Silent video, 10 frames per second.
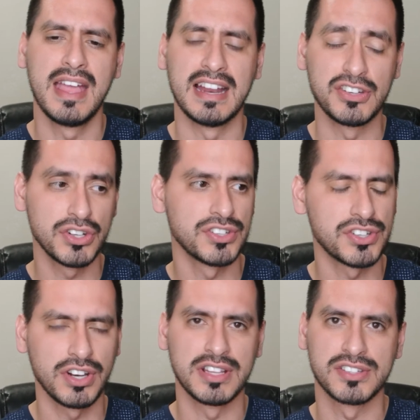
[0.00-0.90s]
And I should have
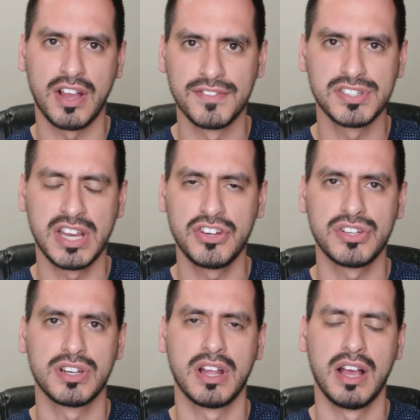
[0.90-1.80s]
started this
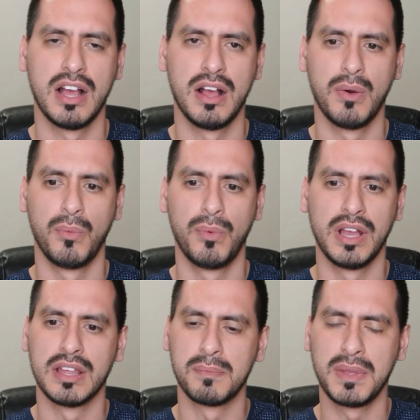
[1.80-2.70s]
conversation uh,
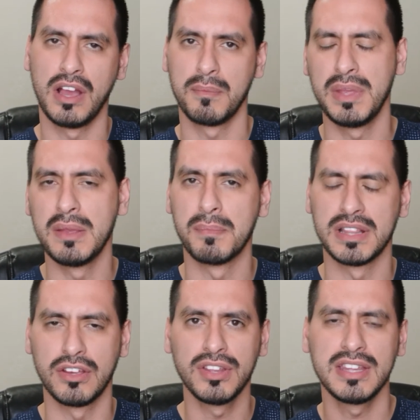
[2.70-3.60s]
with Beyond Meat,
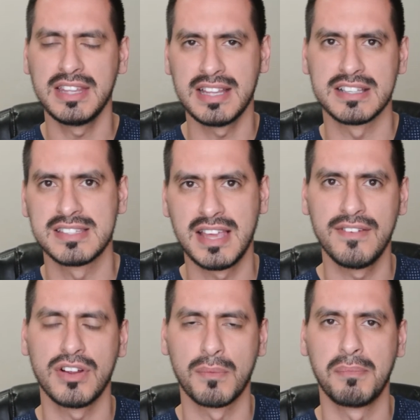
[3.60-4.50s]
but the only thing that saved our